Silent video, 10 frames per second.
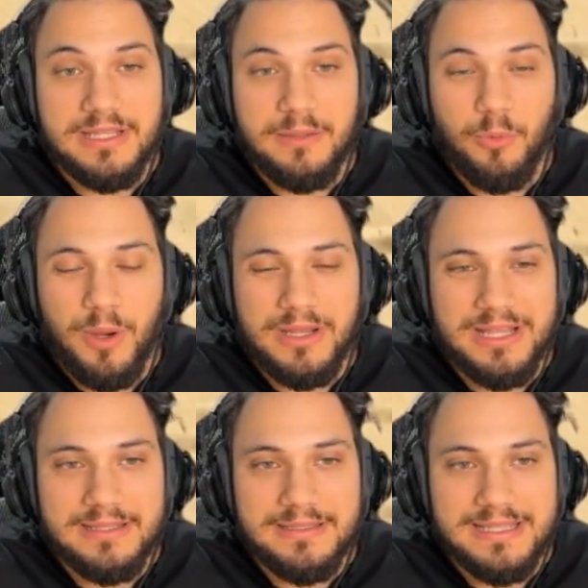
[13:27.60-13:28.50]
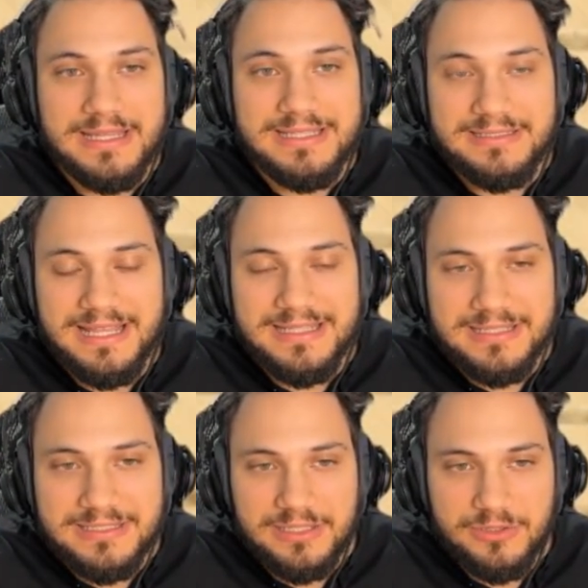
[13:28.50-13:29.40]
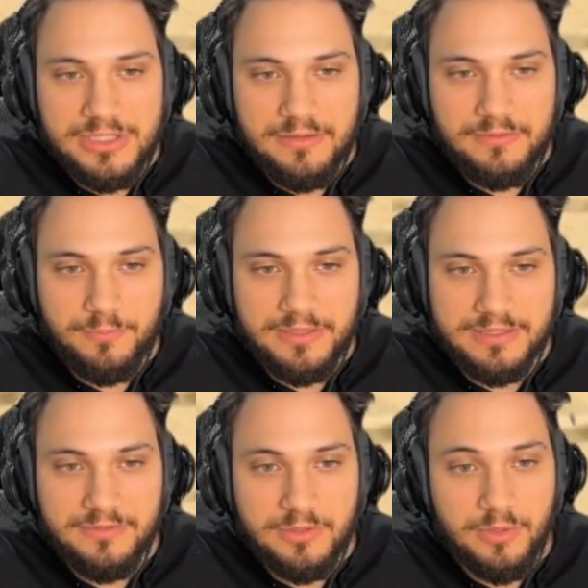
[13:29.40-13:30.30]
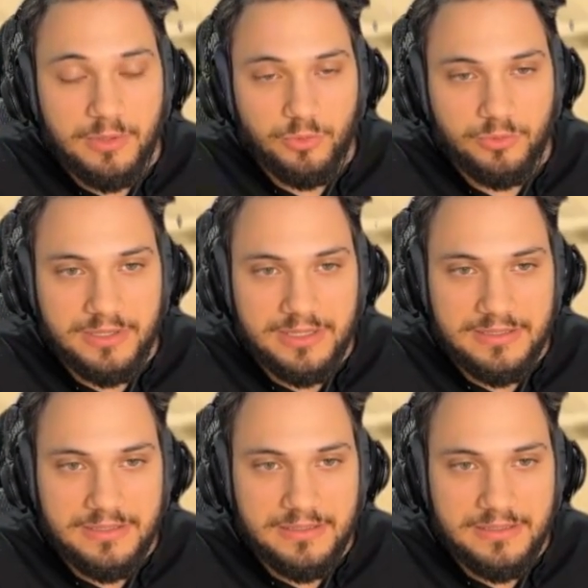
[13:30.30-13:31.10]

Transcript: him walking. Here he's standing still, Jeff, but if he were moving,